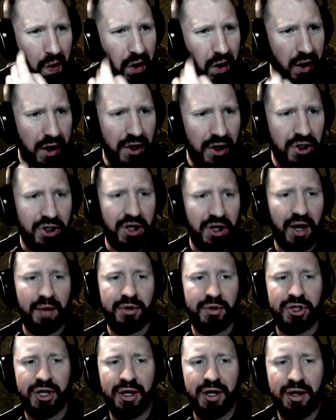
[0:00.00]
Each
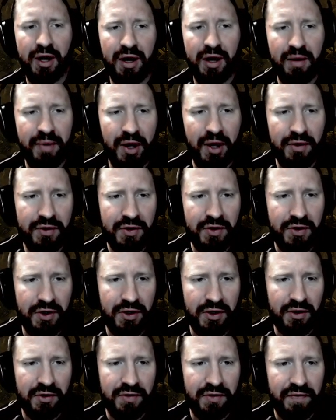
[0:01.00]
time Chain Lightning bounces, it
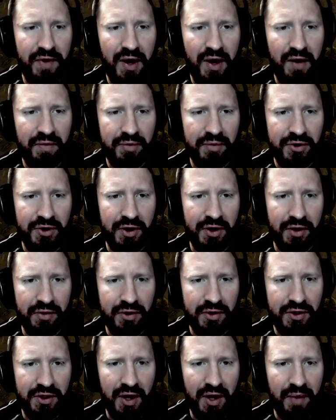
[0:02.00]
deals 5%
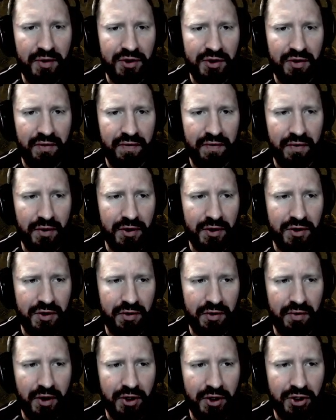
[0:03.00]
increased damage for its
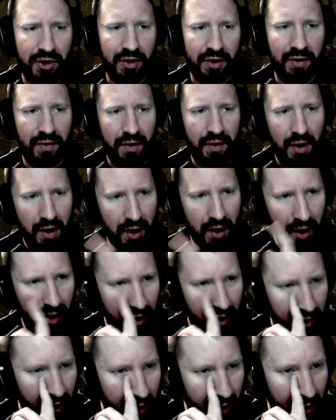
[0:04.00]
duration.
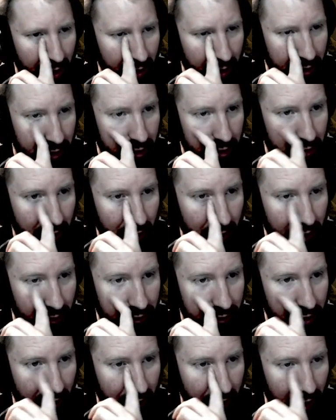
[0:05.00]
And then
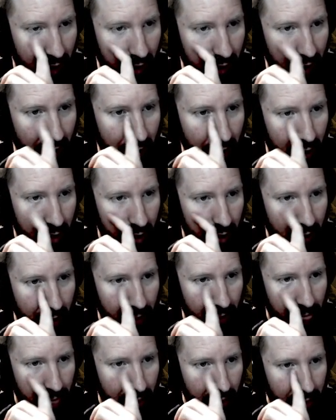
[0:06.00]
Destructive Chain Lightning.
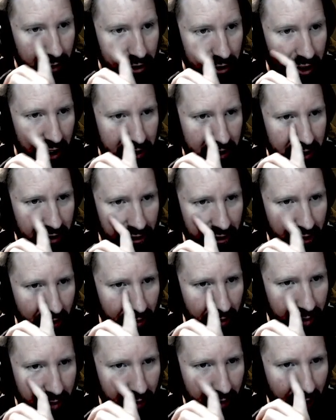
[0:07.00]
Chance to
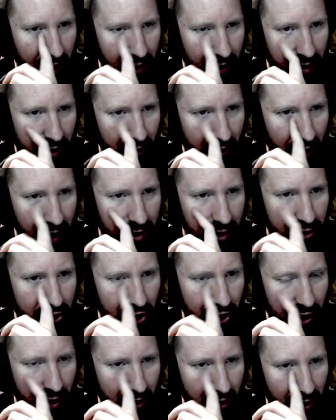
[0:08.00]
form Crackling
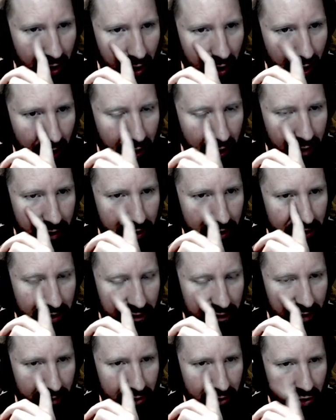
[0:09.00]
Energy increased
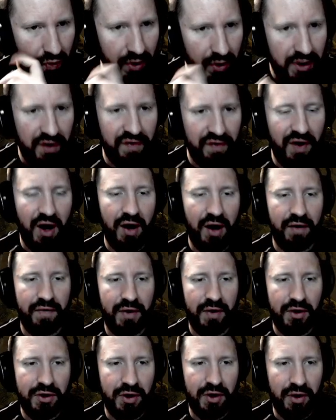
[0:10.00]
from
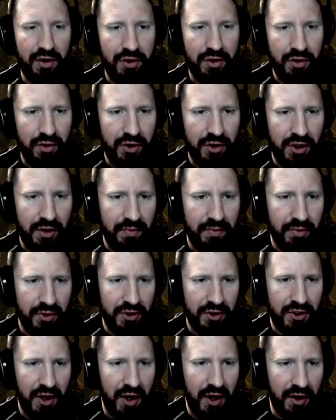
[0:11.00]
25 to
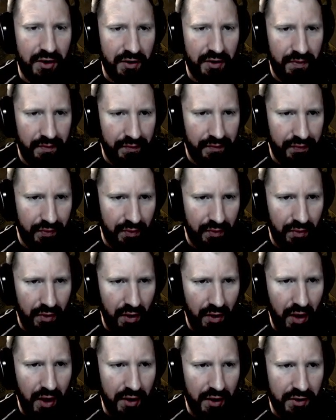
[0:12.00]
30%.
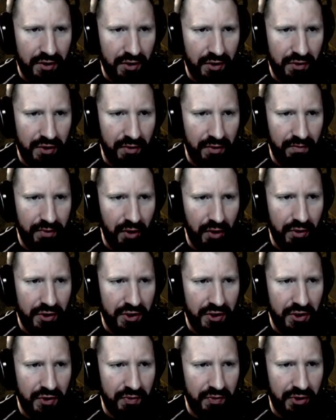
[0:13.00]
Alright, so some
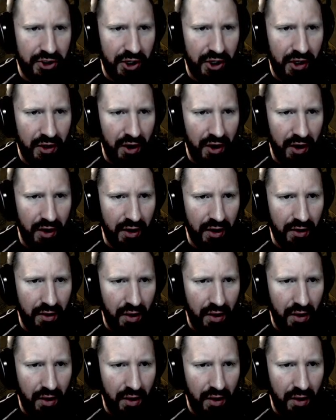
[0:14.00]
bonuses with Chain Lightning.